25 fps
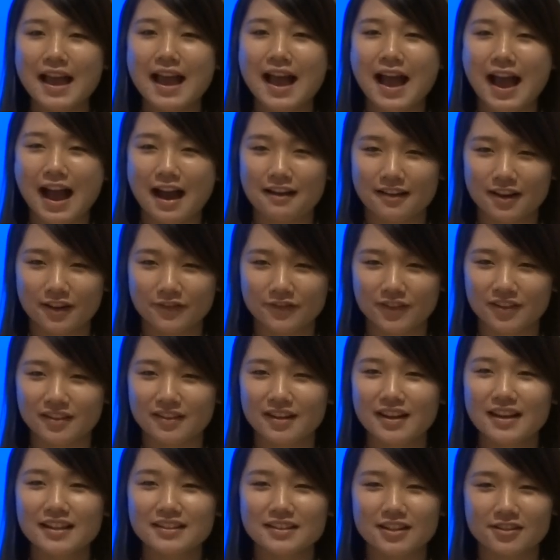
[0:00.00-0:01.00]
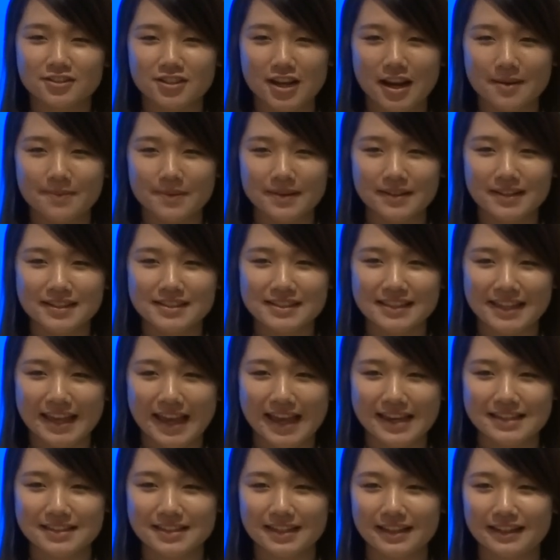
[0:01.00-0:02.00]
However, the Japanese
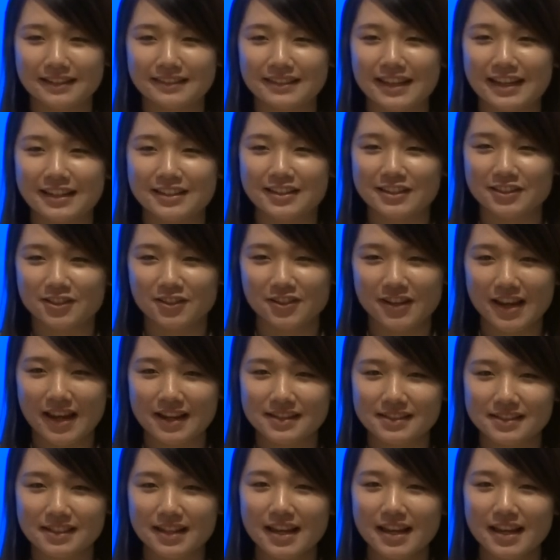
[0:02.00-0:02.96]
case, unlike the US,